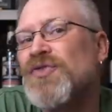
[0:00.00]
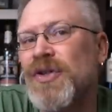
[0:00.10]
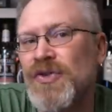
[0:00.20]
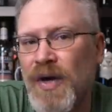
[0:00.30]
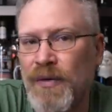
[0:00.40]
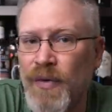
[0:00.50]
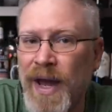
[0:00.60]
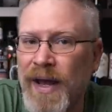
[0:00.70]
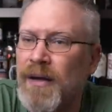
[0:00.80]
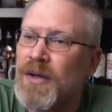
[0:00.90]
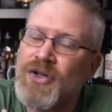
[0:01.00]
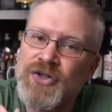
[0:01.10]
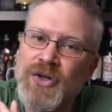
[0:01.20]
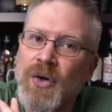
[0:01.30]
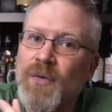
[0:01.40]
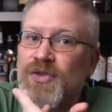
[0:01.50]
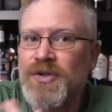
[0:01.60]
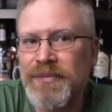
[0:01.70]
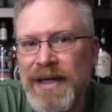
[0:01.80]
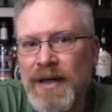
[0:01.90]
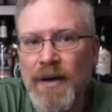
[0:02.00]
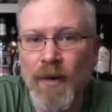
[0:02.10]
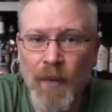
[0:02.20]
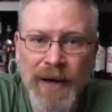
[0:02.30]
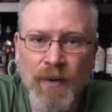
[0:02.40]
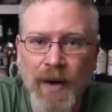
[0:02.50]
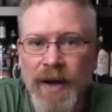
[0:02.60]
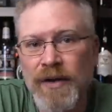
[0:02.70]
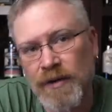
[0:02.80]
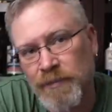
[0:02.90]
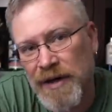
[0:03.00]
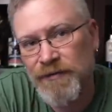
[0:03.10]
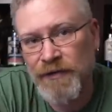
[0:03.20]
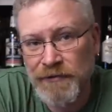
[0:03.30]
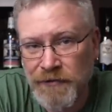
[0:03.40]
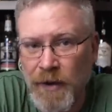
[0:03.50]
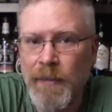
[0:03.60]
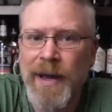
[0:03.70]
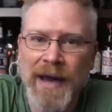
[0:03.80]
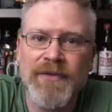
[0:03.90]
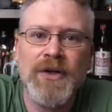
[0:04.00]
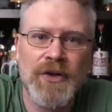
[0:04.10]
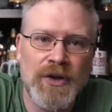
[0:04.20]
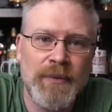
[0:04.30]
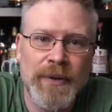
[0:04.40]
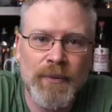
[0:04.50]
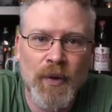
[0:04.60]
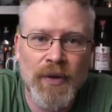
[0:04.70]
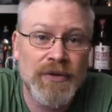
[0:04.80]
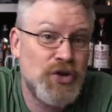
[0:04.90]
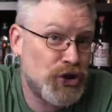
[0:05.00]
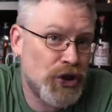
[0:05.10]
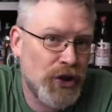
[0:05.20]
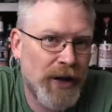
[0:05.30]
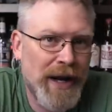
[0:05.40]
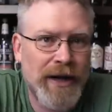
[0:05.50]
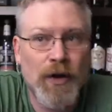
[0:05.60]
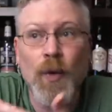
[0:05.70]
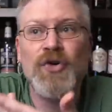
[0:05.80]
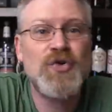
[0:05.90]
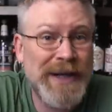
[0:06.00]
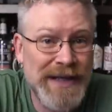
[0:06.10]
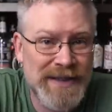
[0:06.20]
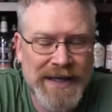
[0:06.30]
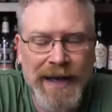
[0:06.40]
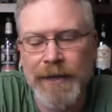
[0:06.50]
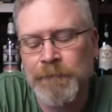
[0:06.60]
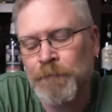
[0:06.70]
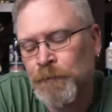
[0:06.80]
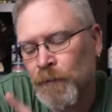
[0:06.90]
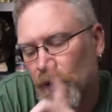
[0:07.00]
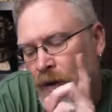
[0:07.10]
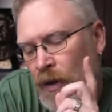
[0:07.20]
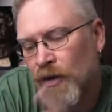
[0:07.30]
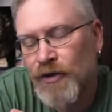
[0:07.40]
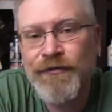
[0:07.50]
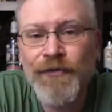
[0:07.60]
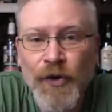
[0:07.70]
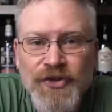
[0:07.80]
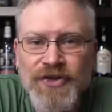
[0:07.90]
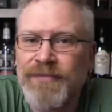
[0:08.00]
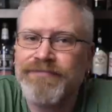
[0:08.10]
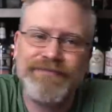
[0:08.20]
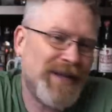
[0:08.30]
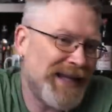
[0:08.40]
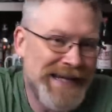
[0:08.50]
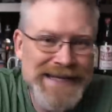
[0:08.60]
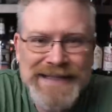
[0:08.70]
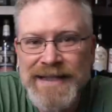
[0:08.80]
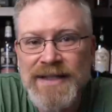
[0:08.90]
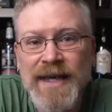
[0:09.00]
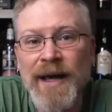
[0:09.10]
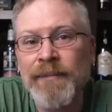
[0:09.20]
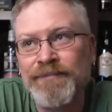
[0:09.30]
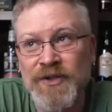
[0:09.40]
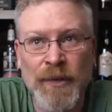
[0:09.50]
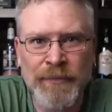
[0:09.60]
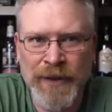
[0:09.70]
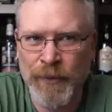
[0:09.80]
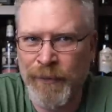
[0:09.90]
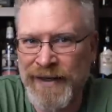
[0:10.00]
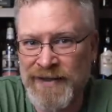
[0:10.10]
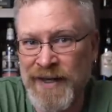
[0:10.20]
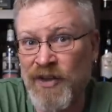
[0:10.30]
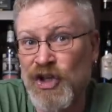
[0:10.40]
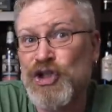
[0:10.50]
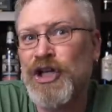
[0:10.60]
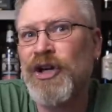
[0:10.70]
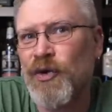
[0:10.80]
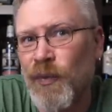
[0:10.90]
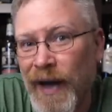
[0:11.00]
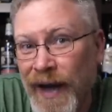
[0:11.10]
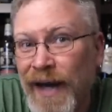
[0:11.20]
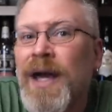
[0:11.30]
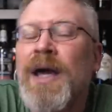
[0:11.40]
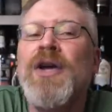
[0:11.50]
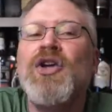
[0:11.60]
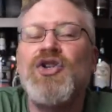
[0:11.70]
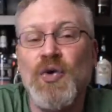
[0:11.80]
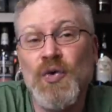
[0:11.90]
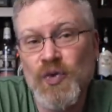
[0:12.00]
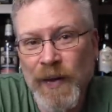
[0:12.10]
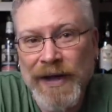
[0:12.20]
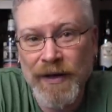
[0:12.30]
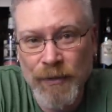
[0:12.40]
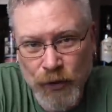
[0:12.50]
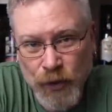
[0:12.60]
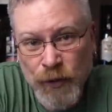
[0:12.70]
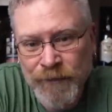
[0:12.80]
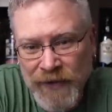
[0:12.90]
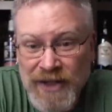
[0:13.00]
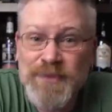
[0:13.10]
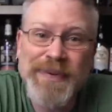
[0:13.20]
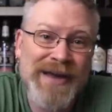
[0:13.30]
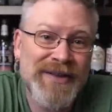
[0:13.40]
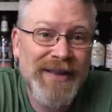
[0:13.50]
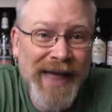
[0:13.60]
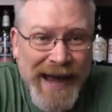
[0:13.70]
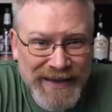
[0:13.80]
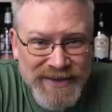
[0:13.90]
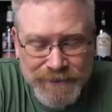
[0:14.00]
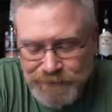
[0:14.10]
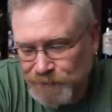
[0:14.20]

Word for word: drink dry red. So to me, a white wine could benefit from having a little bit more sugar added or sweetness added. The first easiest and some people might say the cheater way to sweeten a brew is by the glass.